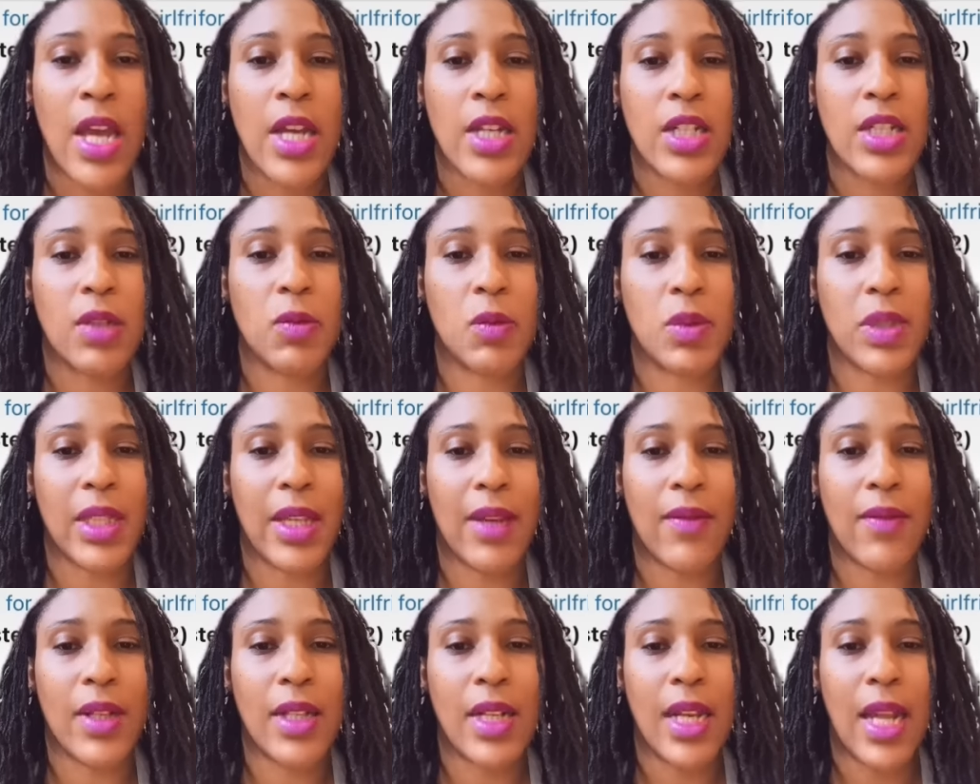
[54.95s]
She was
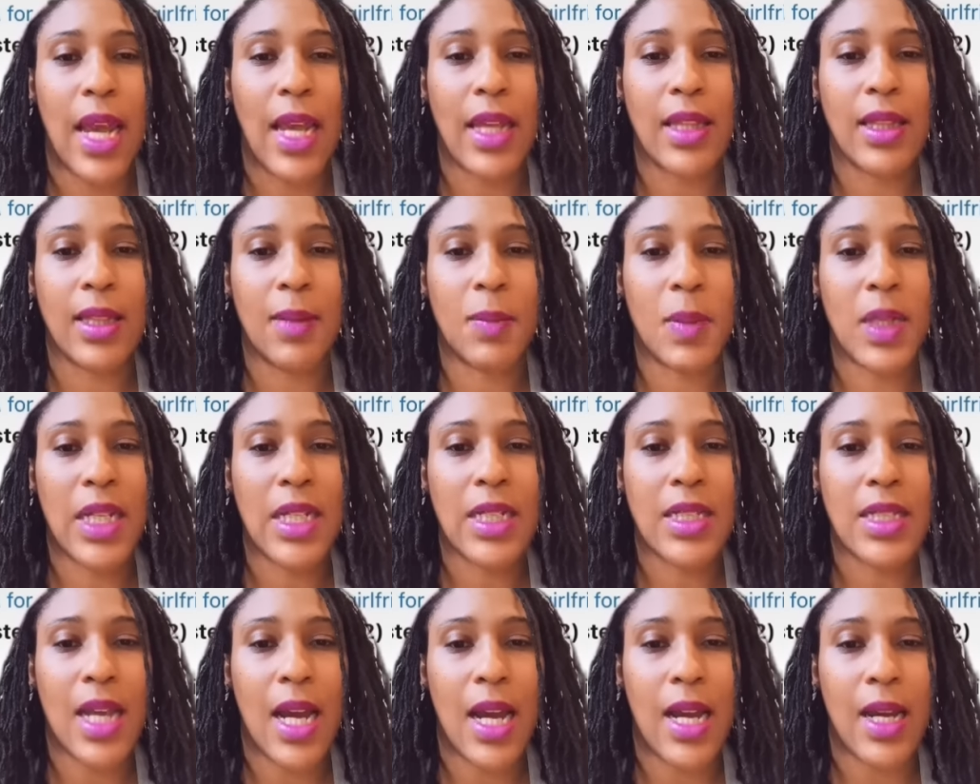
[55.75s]
given a
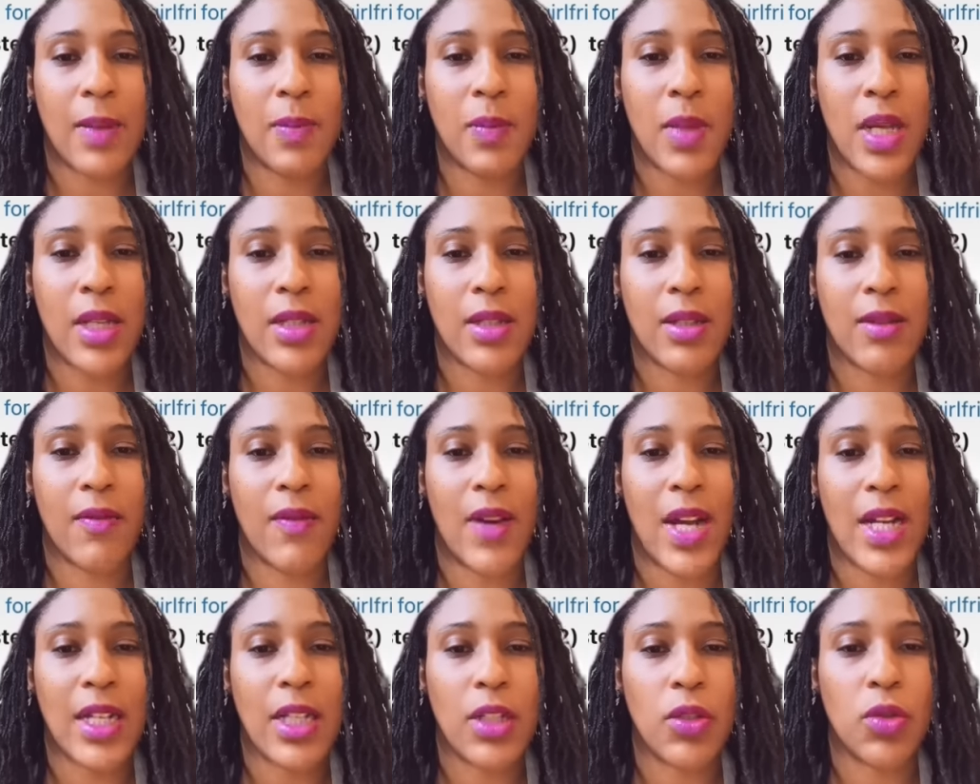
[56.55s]
limited time to
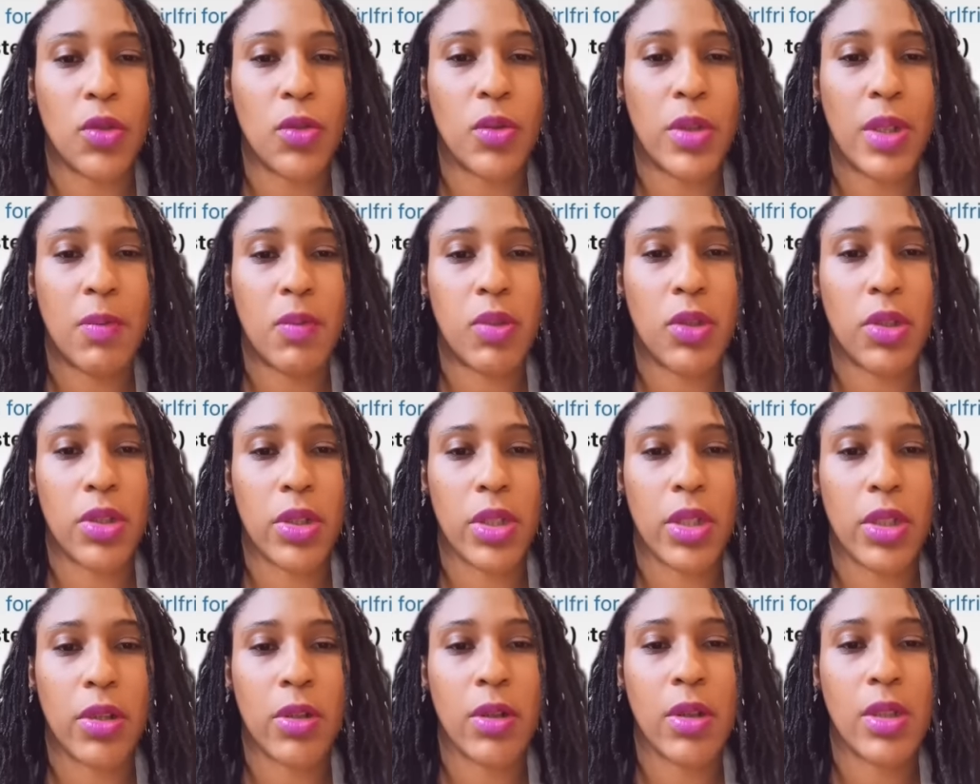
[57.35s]
find a new
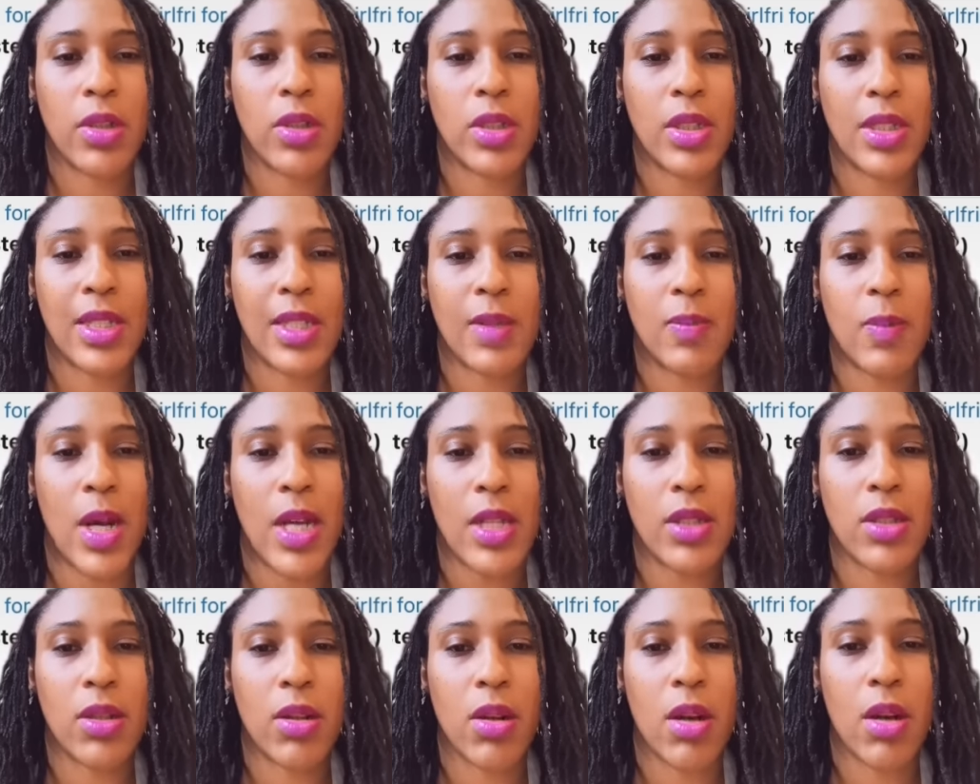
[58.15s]
employer to
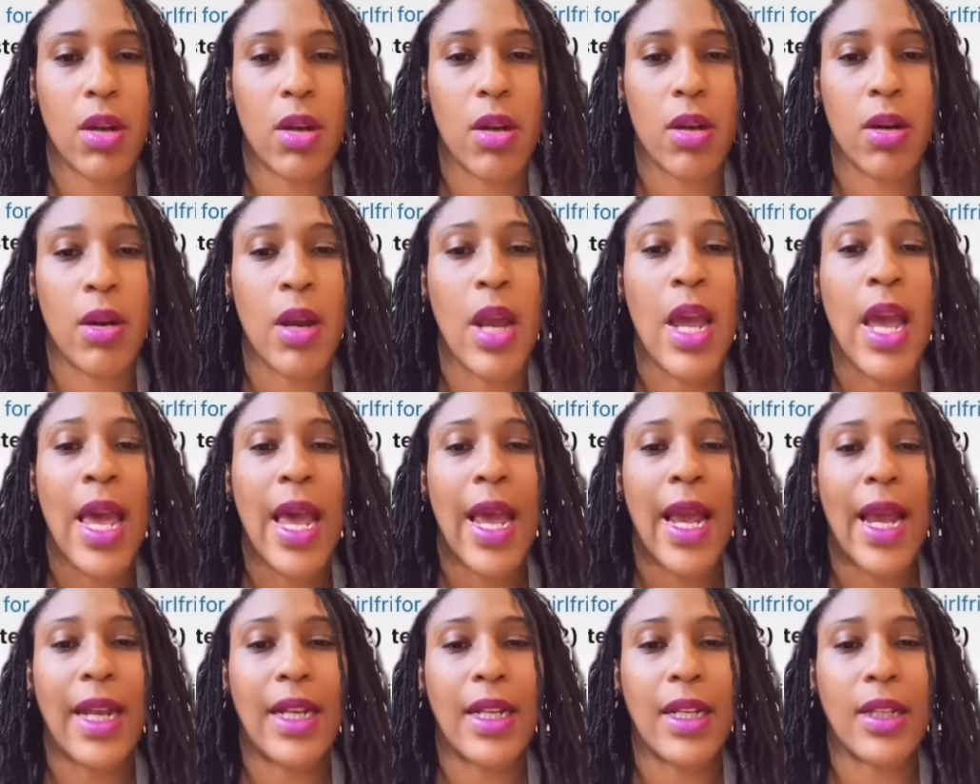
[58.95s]
sponsor her
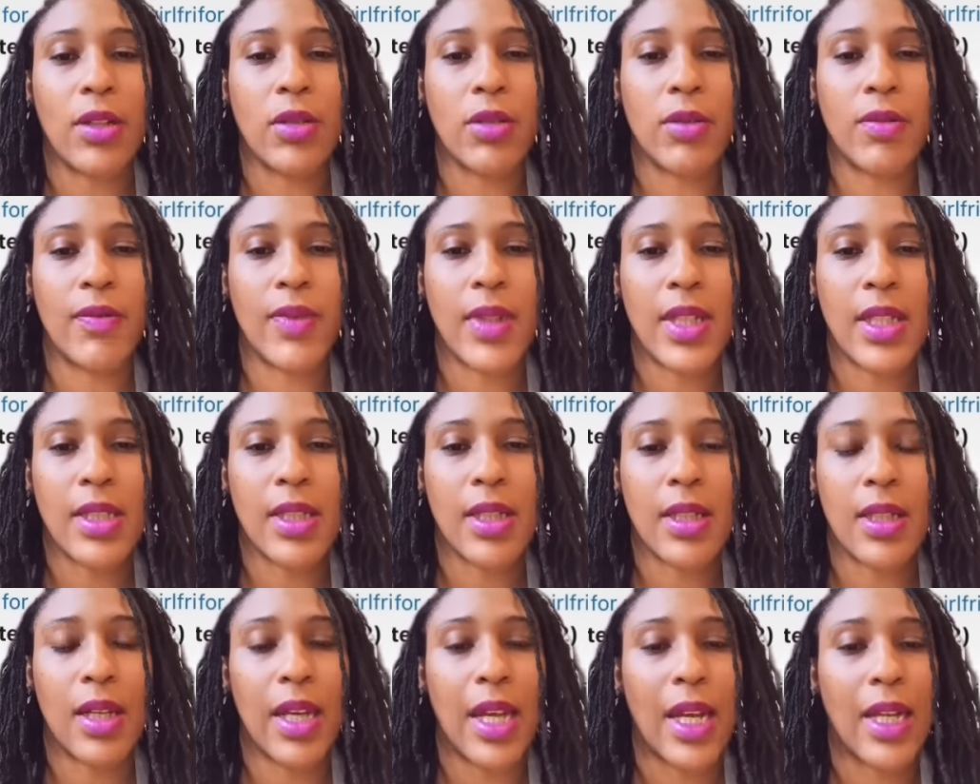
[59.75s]
and a new
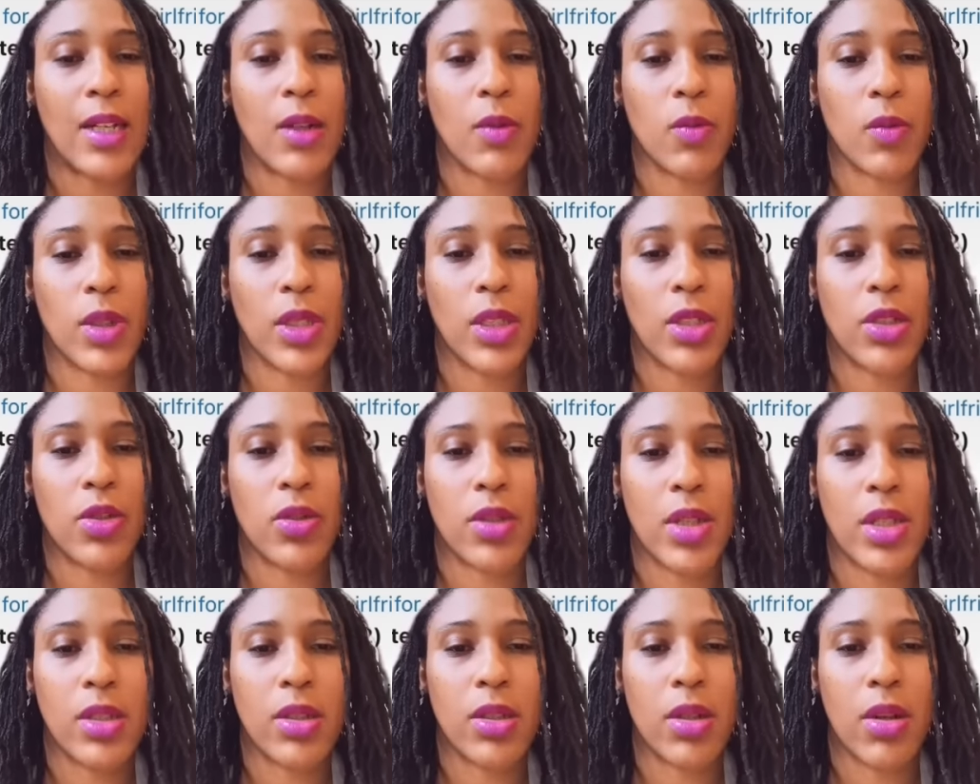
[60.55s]
visa, and it really
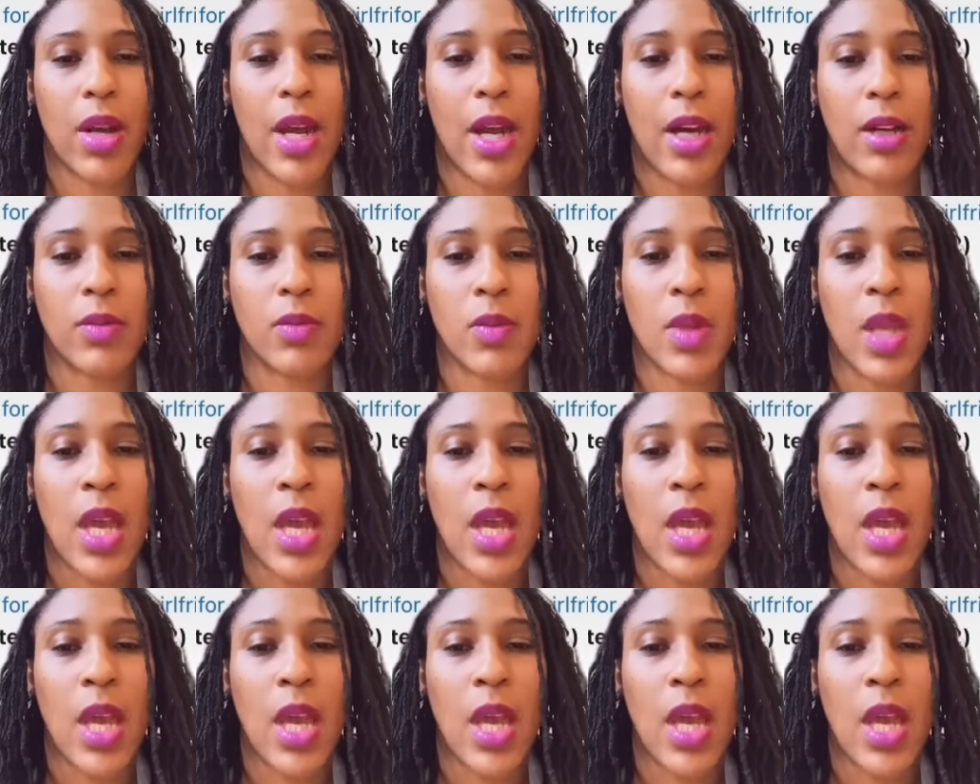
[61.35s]
stressed her out.